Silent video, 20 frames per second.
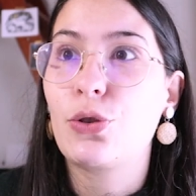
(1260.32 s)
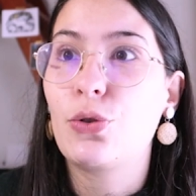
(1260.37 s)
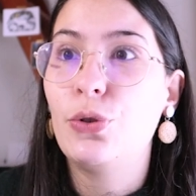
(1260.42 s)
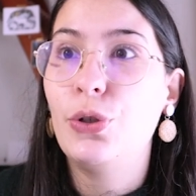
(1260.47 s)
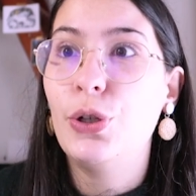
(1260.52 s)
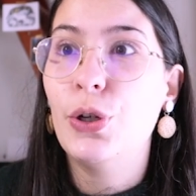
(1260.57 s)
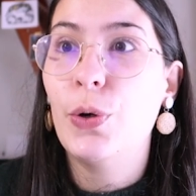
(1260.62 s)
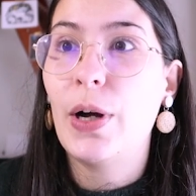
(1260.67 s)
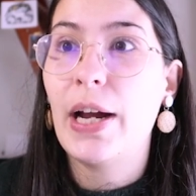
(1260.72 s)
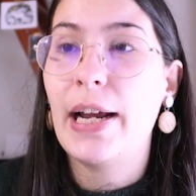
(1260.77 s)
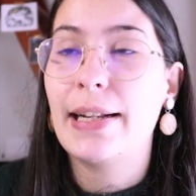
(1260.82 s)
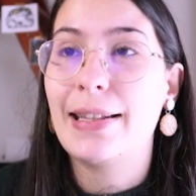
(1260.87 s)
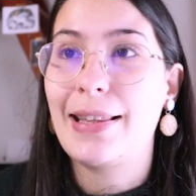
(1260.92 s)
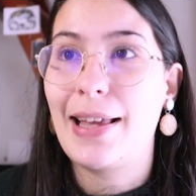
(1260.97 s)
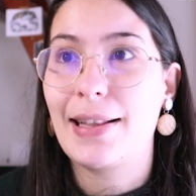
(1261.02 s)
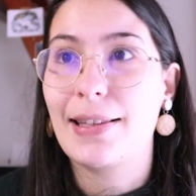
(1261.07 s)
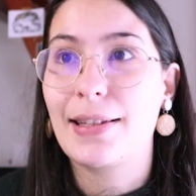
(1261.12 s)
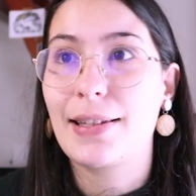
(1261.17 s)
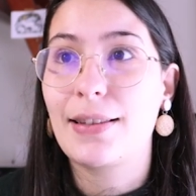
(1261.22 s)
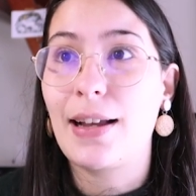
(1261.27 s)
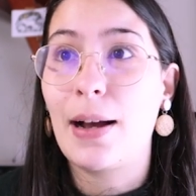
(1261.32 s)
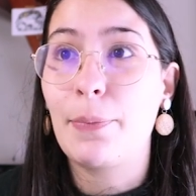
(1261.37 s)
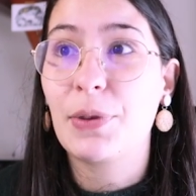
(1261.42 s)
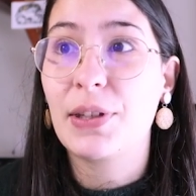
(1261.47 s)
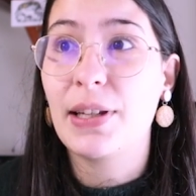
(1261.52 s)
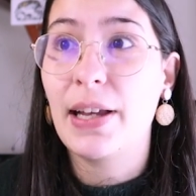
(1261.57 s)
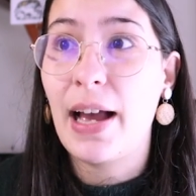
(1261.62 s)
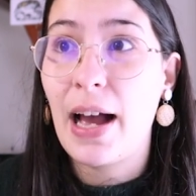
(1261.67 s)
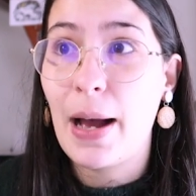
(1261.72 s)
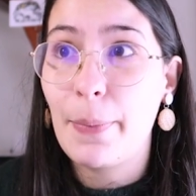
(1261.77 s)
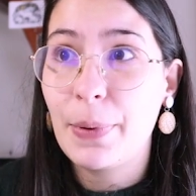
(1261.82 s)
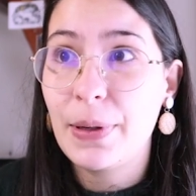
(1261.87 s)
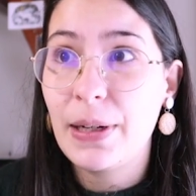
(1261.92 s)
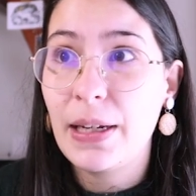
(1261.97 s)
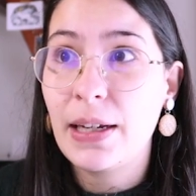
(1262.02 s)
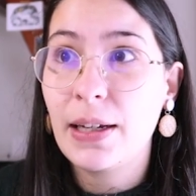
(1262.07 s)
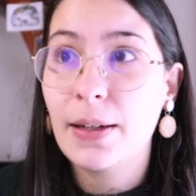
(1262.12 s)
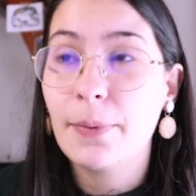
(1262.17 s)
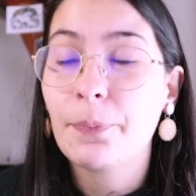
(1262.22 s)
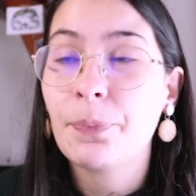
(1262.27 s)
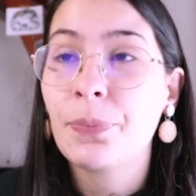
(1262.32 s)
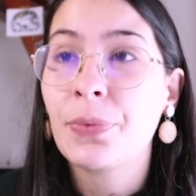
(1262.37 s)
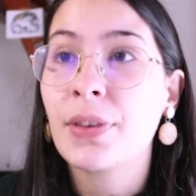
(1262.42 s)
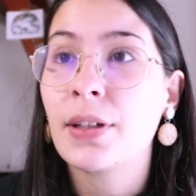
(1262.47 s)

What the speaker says: Studio, and that stopped happening.